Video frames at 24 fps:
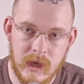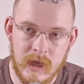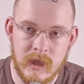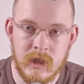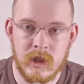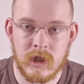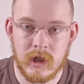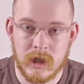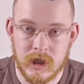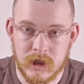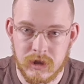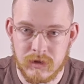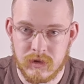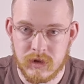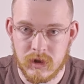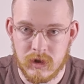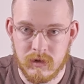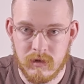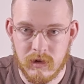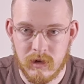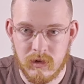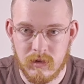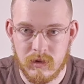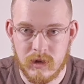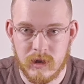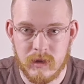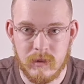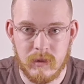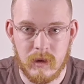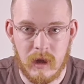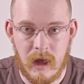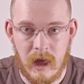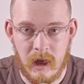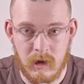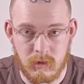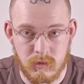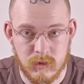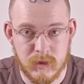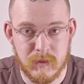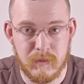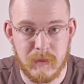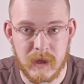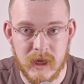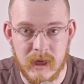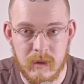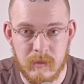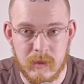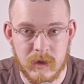in the tutorial that helped
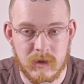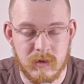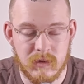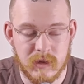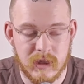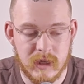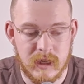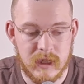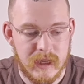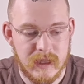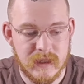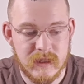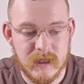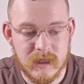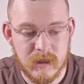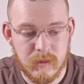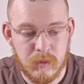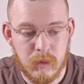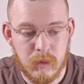me build it, he did